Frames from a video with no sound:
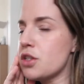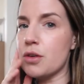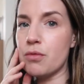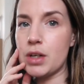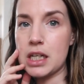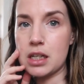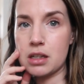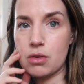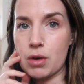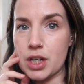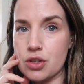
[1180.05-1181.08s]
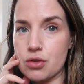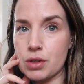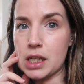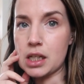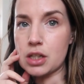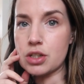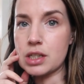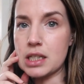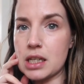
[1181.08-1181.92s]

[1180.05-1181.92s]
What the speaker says: So I'm really quite enjoying just